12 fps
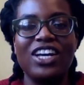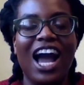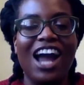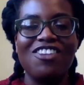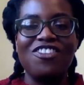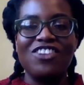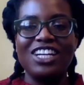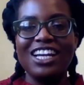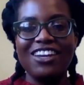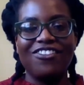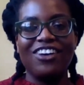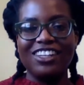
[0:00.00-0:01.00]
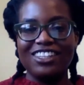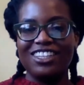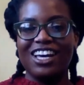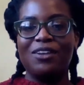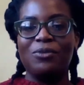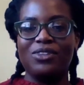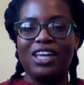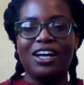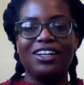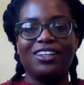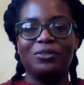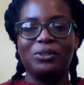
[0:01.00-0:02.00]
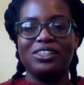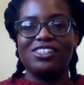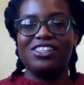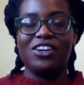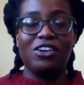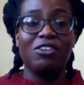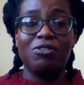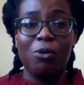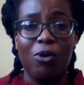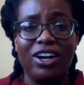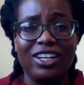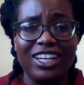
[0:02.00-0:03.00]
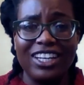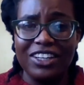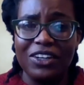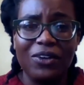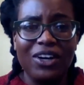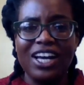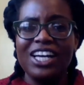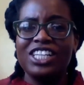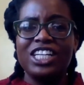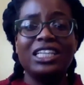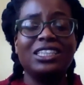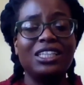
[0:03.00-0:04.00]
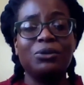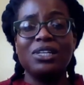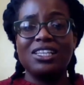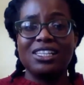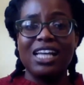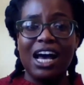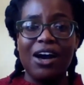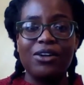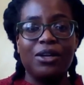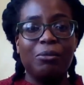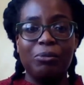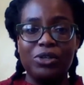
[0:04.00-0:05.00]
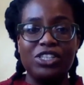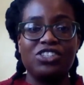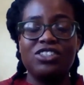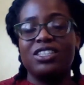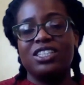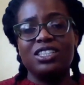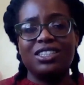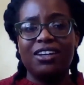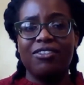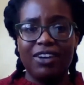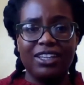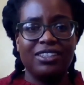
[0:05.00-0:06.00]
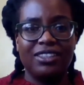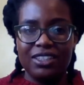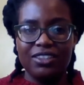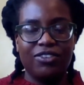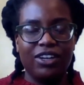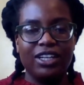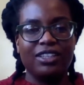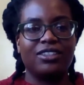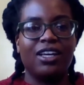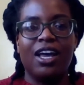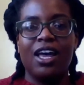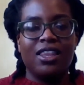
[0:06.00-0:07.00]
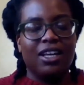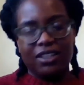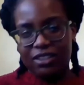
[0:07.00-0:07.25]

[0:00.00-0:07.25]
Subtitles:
I really felt that was the girl for Wenyi. You know, Shingzi was loud and boisterous, and she's that feisty friends that